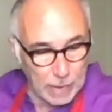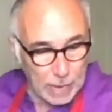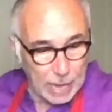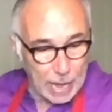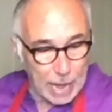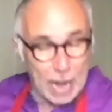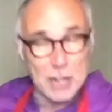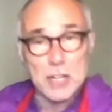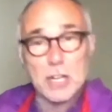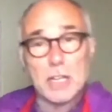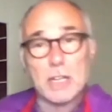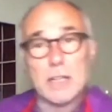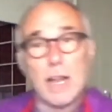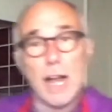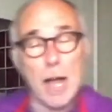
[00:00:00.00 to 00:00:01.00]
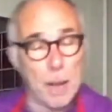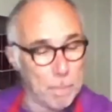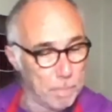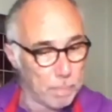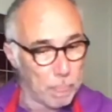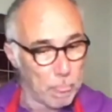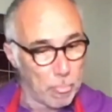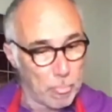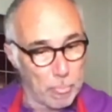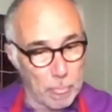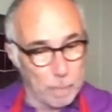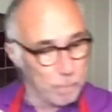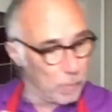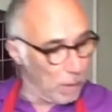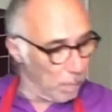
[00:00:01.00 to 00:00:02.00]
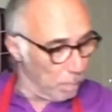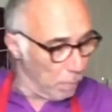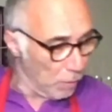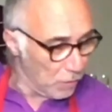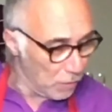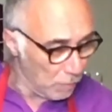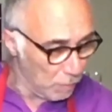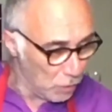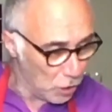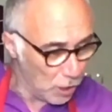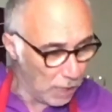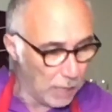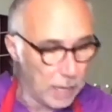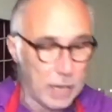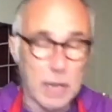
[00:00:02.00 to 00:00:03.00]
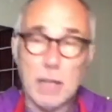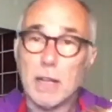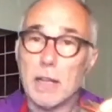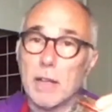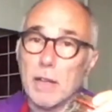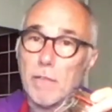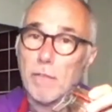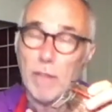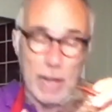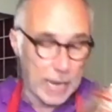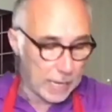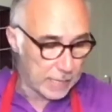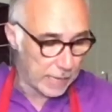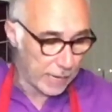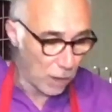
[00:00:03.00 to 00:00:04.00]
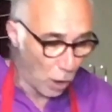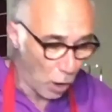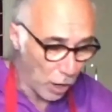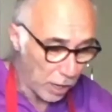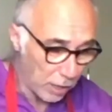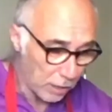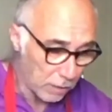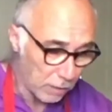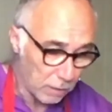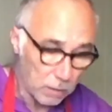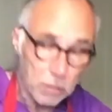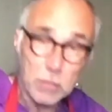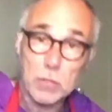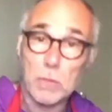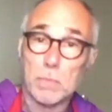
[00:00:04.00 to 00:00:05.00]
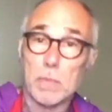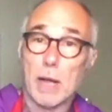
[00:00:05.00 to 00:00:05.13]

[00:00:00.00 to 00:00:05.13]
And you can put some chili flakes in, or you can some